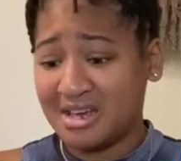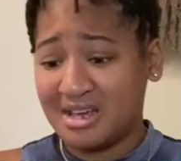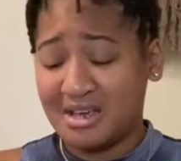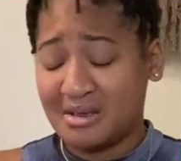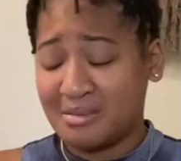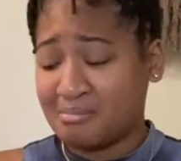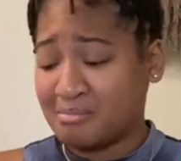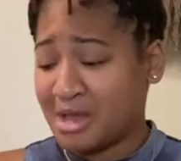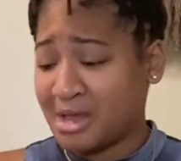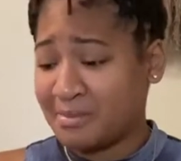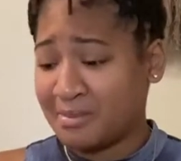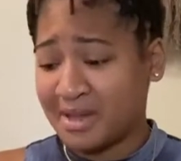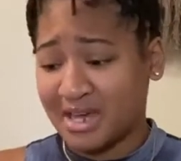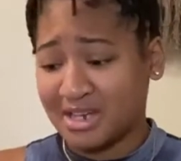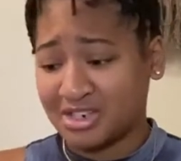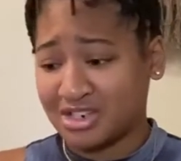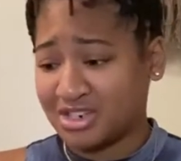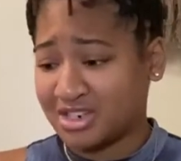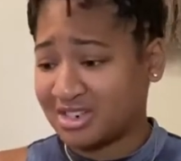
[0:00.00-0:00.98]
Maybe
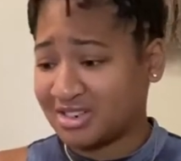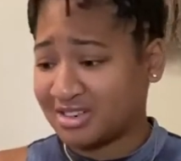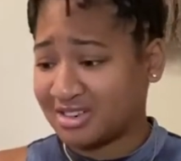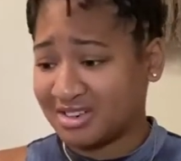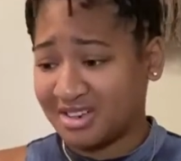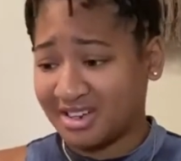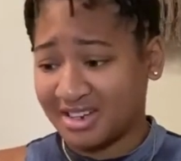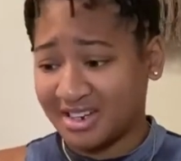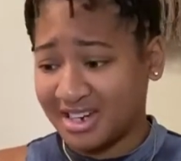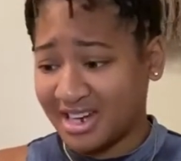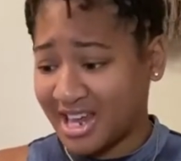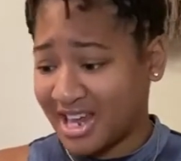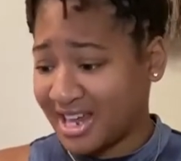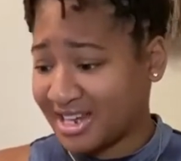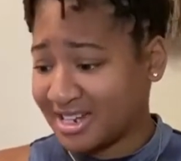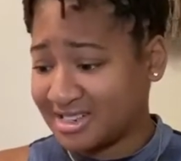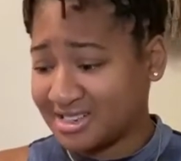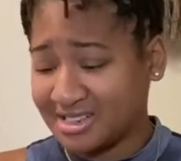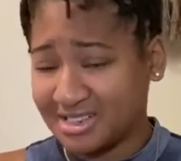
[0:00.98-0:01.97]
I shouldn't have done
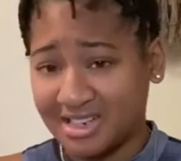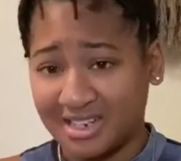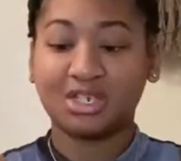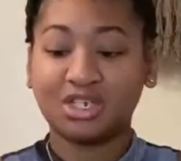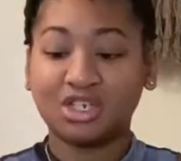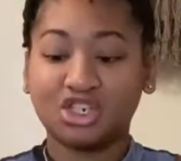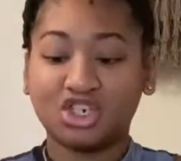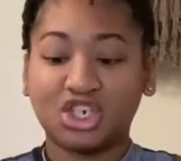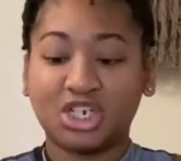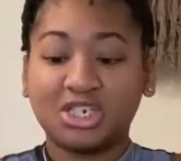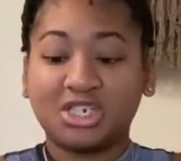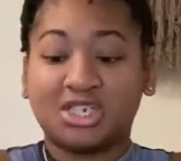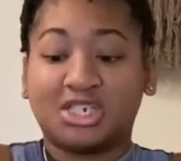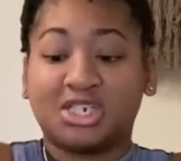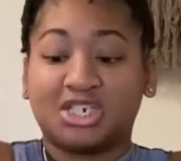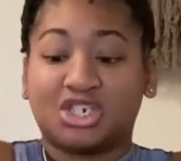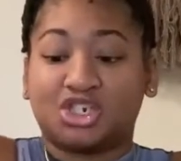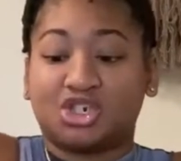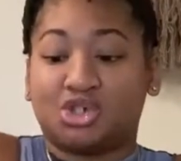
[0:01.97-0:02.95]
that. Just
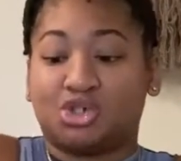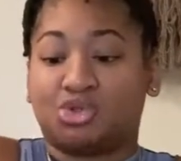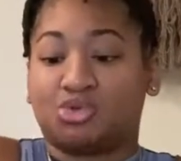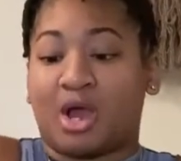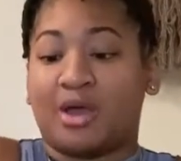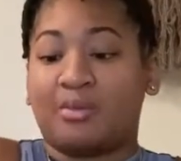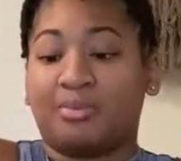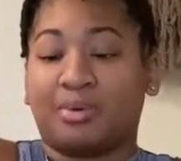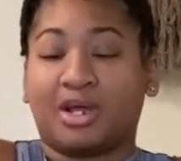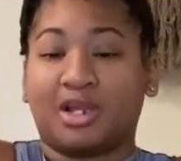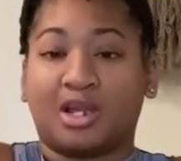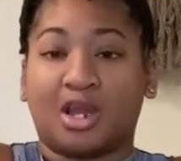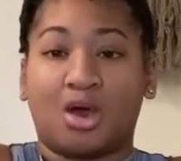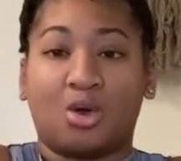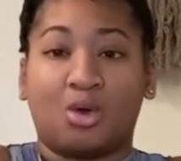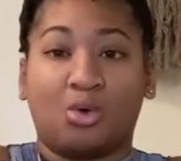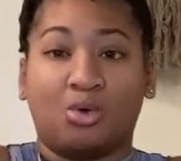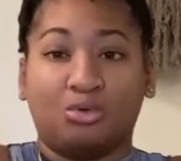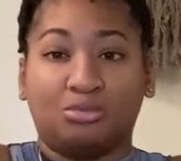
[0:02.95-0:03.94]
this stripe
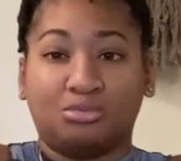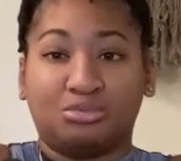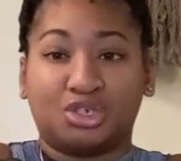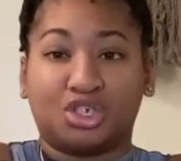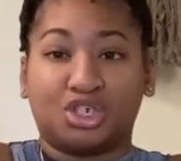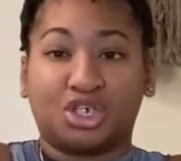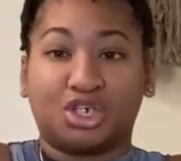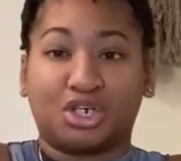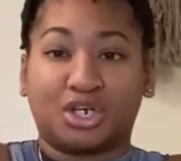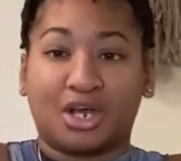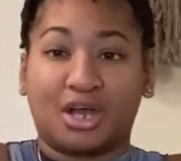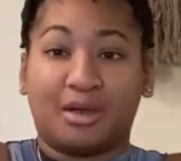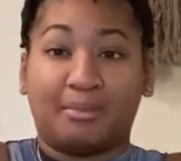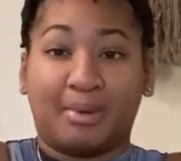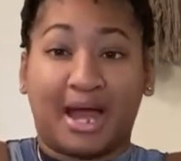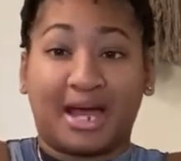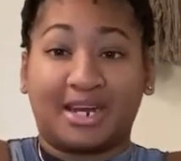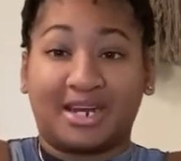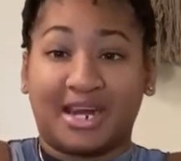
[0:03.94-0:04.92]
alone took
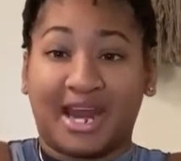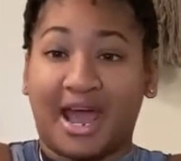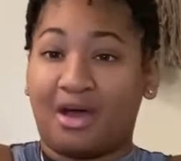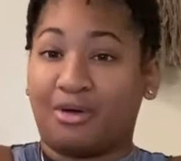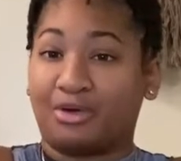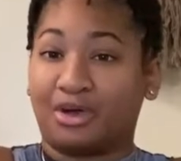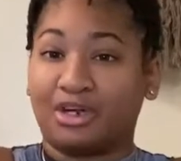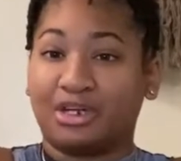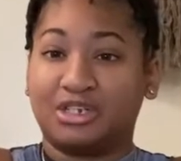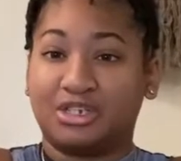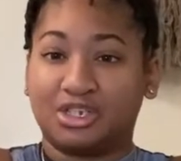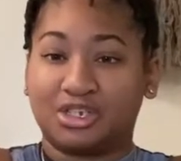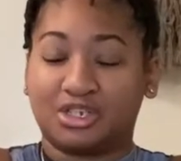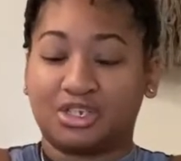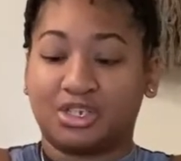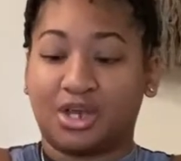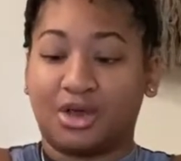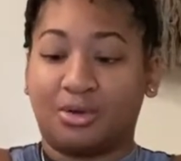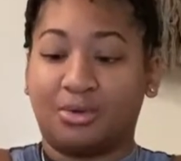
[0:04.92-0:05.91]
about an hour to
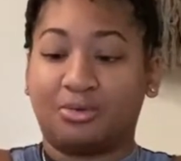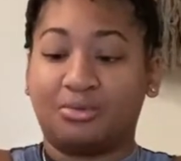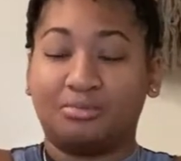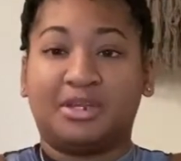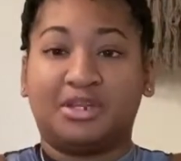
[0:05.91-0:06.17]
sew.